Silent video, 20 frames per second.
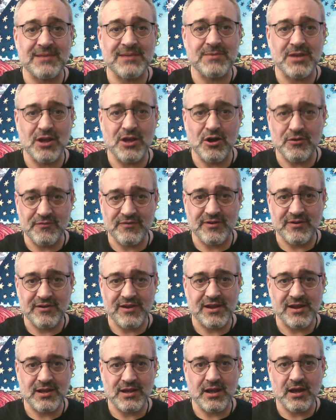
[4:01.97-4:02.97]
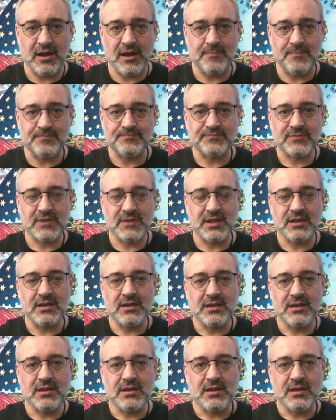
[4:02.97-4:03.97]
over it.
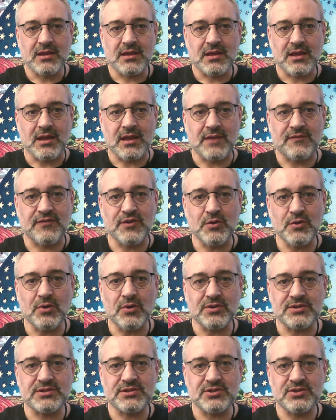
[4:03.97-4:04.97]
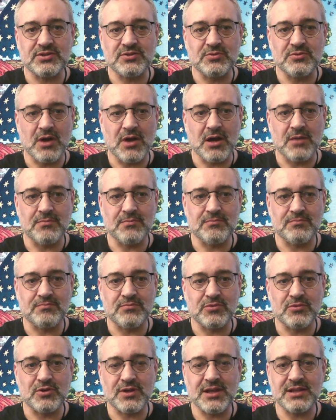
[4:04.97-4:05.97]
If you want to
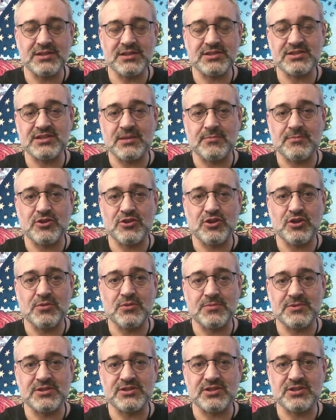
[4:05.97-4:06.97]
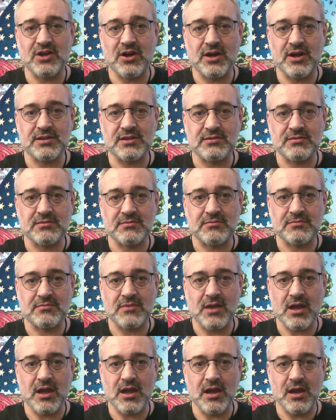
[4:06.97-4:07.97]
look into some of the human design
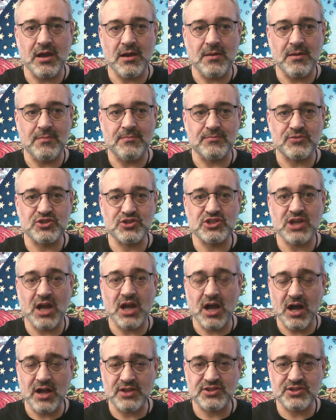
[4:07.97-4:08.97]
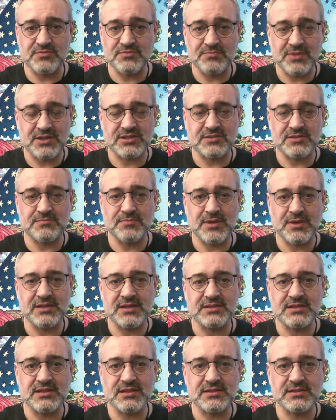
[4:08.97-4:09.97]
charts and bits and
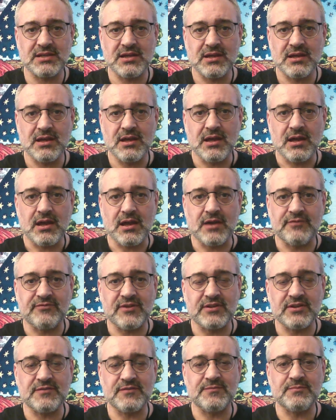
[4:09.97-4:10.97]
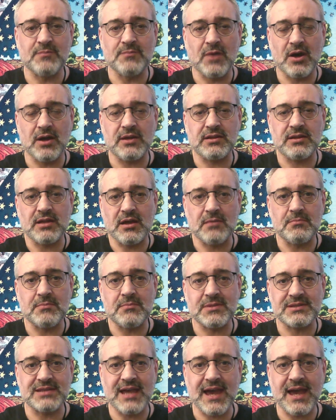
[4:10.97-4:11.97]
pieces, a friend of mine,
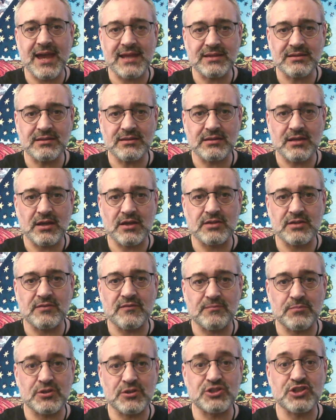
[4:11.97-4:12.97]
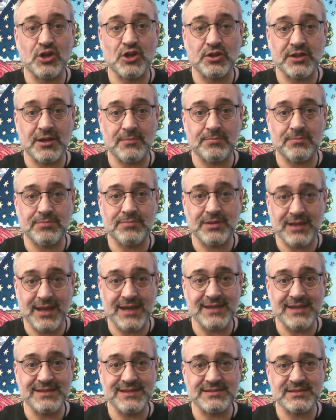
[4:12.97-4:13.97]
Matan and Plutonic
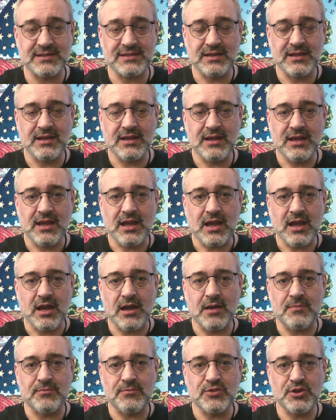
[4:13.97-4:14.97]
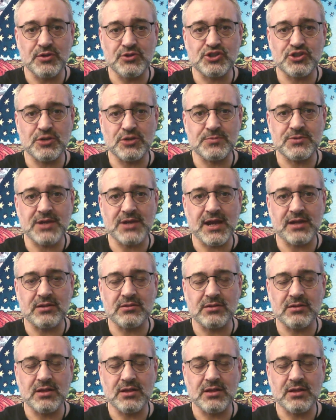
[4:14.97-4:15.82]
Planes YouTube channel,